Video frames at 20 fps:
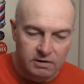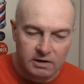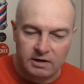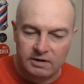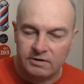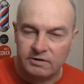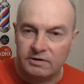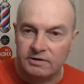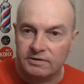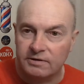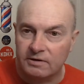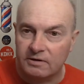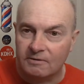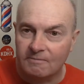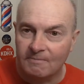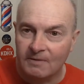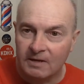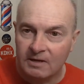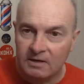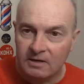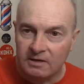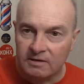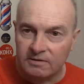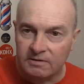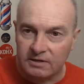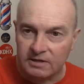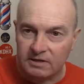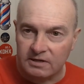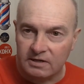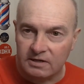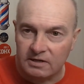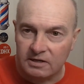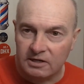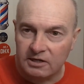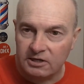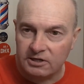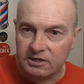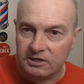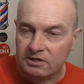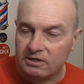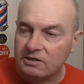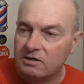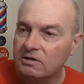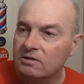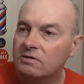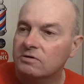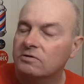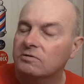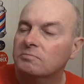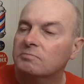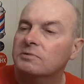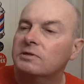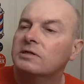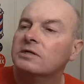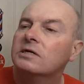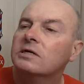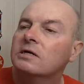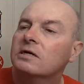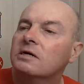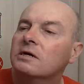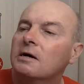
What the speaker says: water in there. The honeycombed,